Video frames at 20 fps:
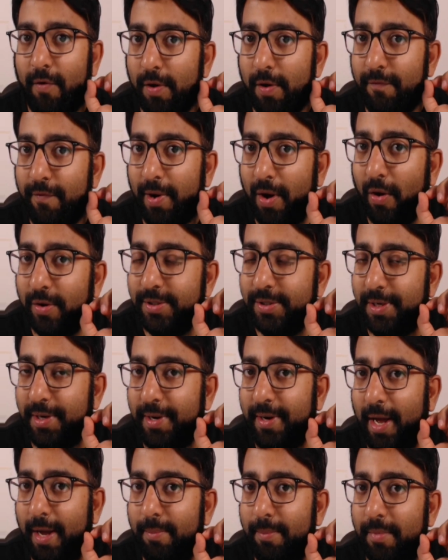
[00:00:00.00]
For
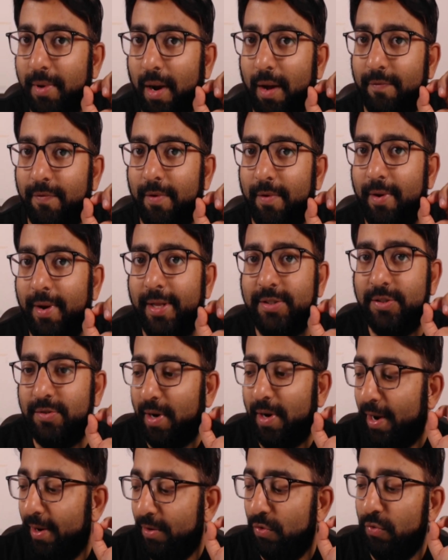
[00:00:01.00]
velocity time graph, let's
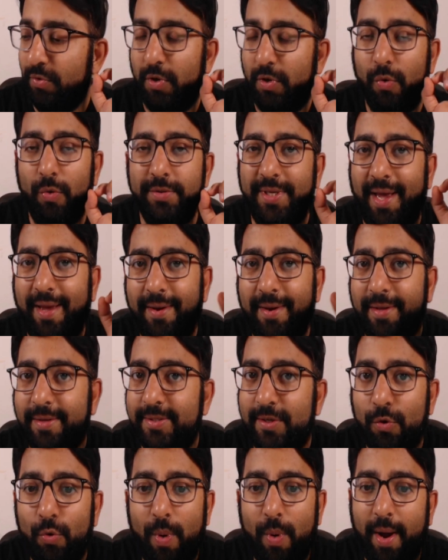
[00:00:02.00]
try to use any
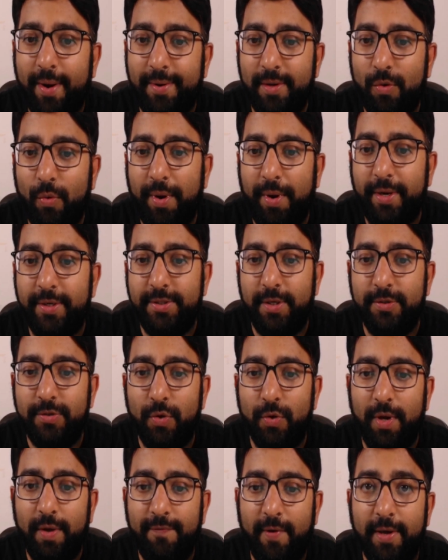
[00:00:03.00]
Stewart equation.
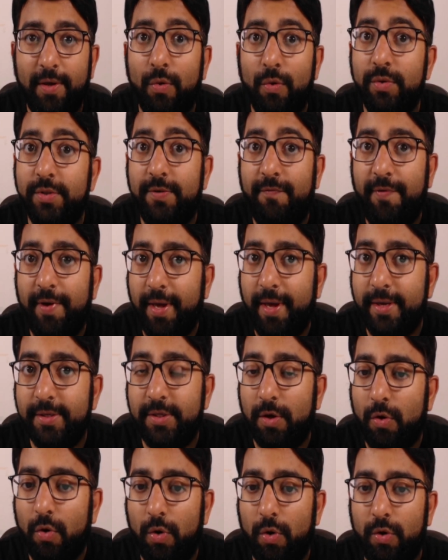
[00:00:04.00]
So if I use v
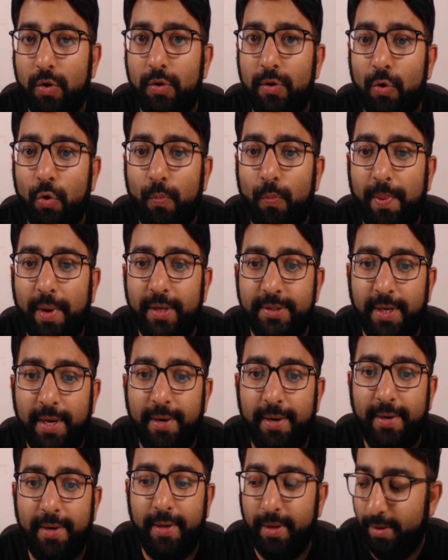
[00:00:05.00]
is equal to u plus
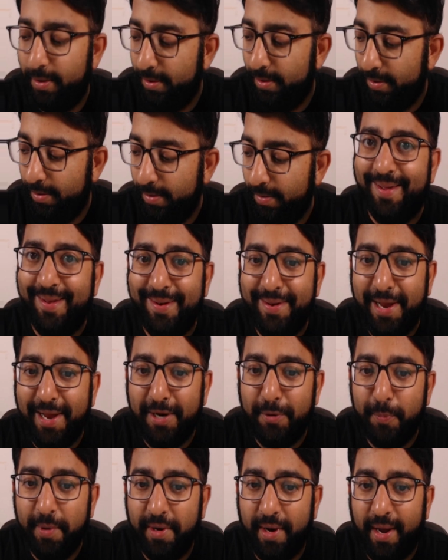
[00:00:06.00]
at,
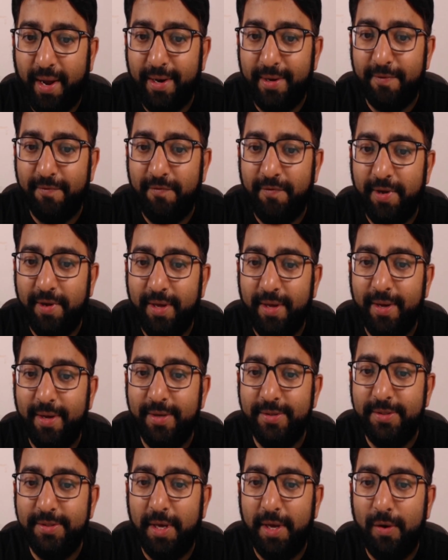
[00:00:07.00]
let me write v
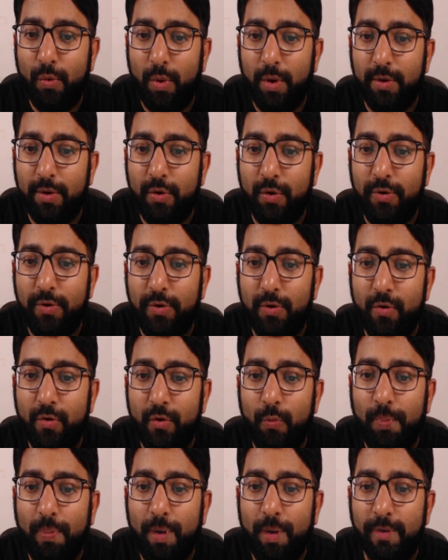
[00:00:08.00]
is equal to
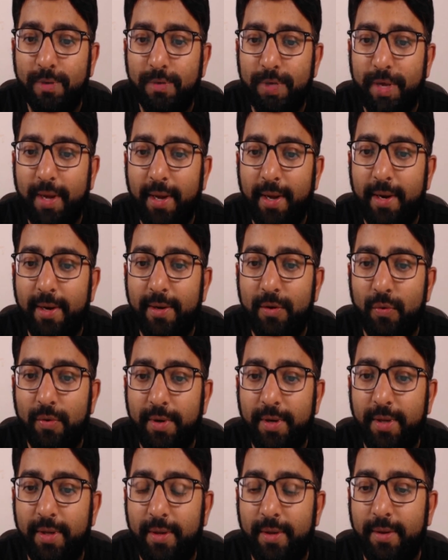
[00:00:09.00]
u plus a into
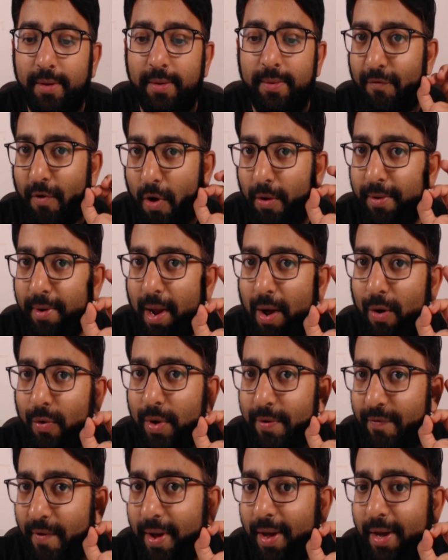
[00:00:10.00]
t. For now,
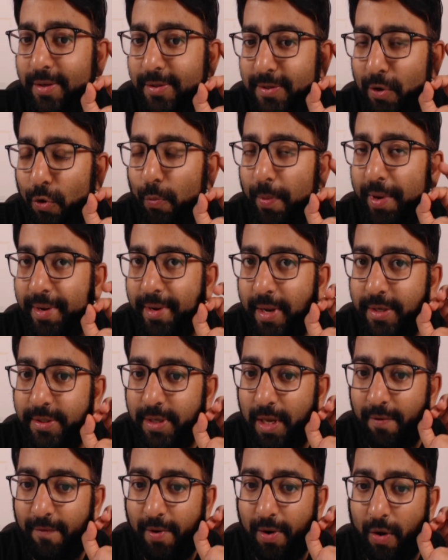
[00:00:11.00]
if I assume
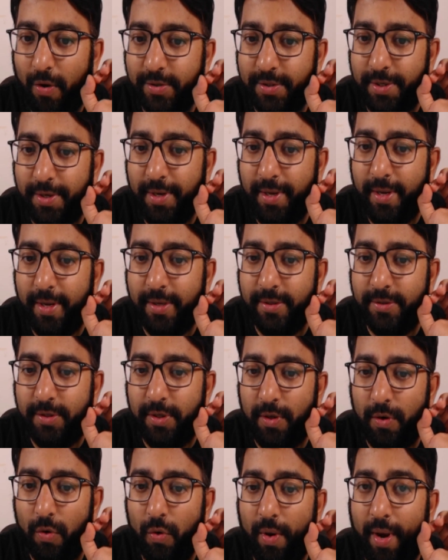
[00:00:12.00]
initial velocity is
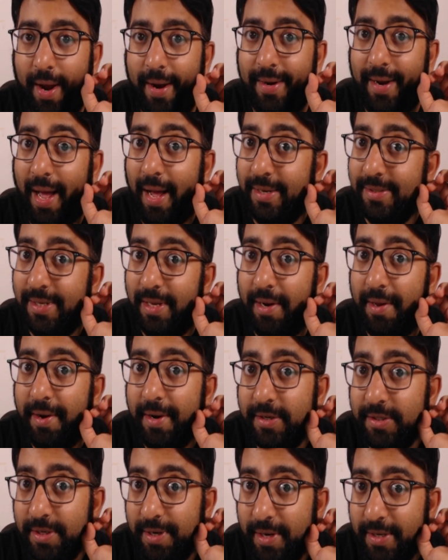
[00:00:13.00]
0 and
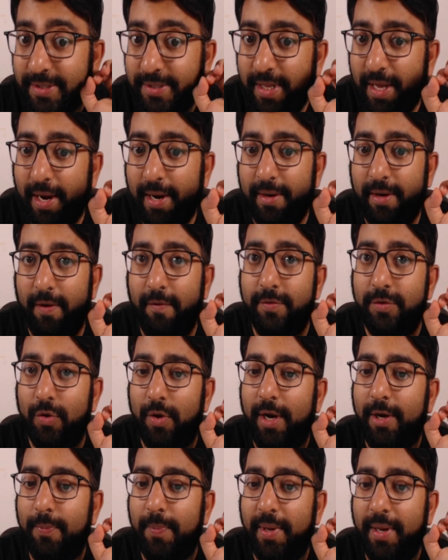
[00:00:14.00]
acceleration is negative, so
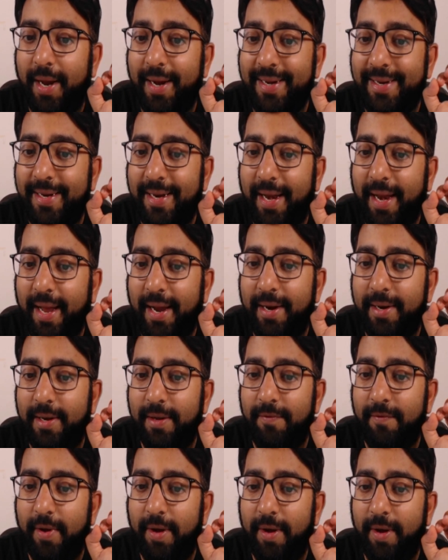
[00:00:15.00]
let me write
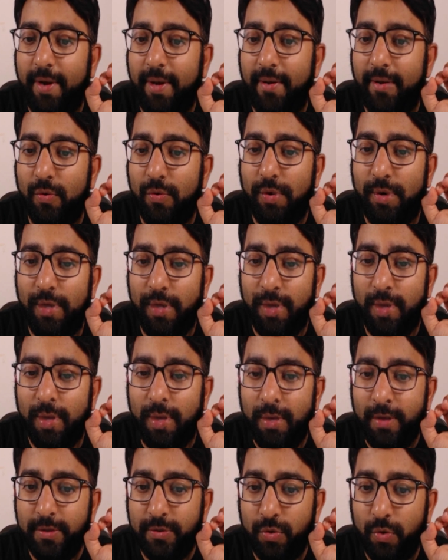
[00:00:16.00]
negative a into t.
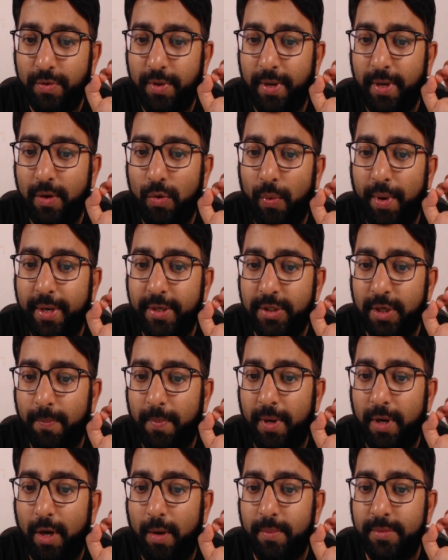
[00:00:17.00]
So the equation
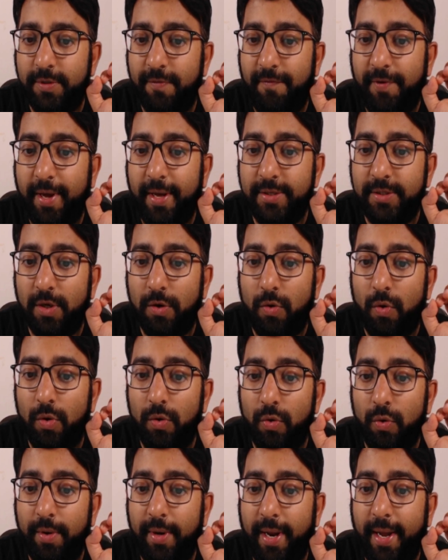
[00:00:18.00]
becomes v is equal
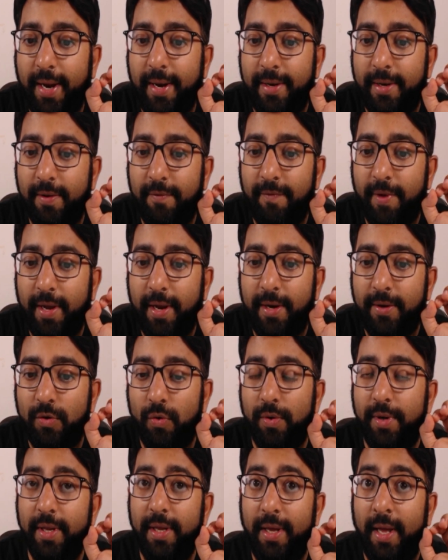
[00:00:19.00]
to negative a
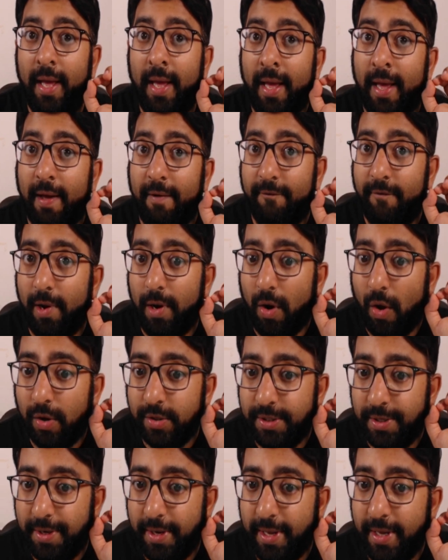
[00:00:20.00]
into t.
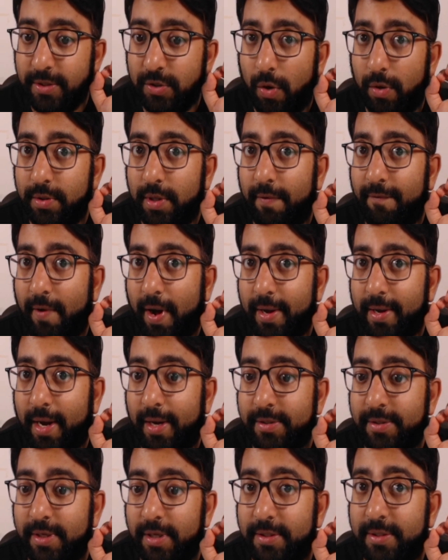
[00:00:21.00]
Velocity is on the
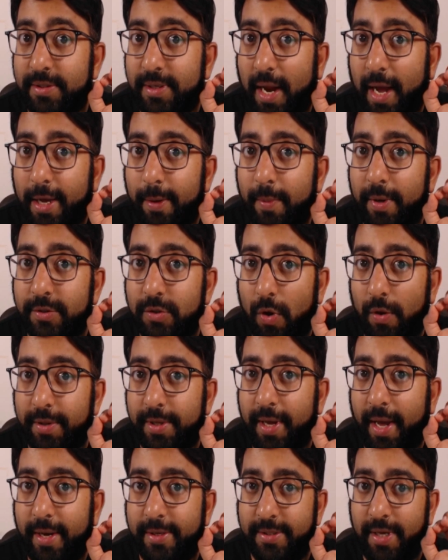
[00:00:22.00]
y-axis, time is on
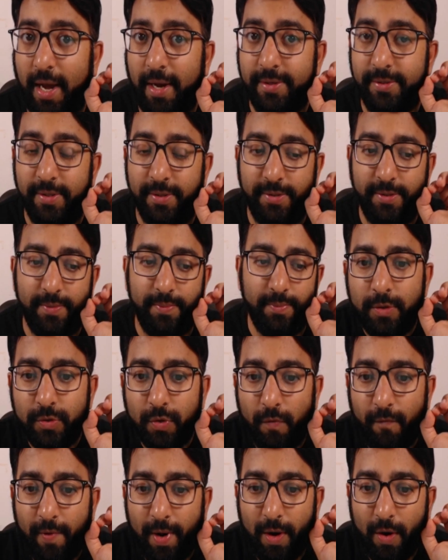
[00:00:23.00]
the x-axis.
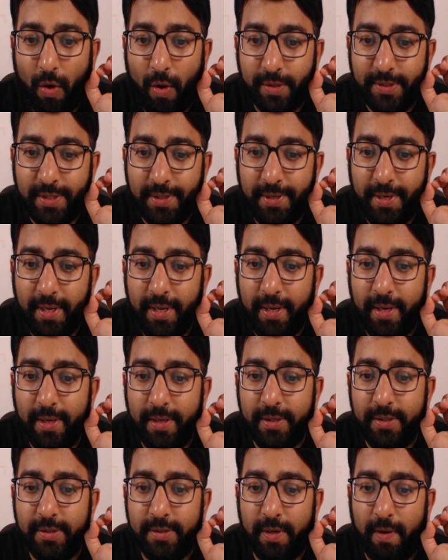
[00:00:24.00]
So velocity
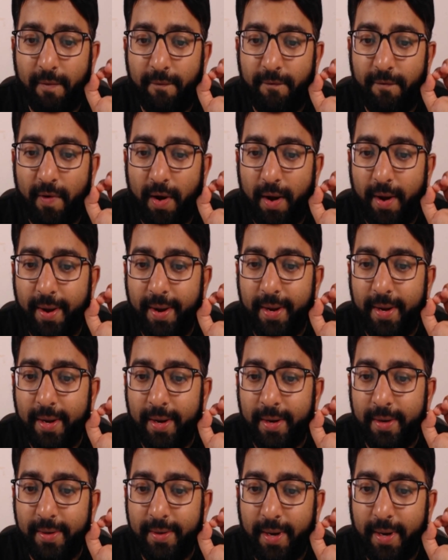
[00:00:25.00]
is y,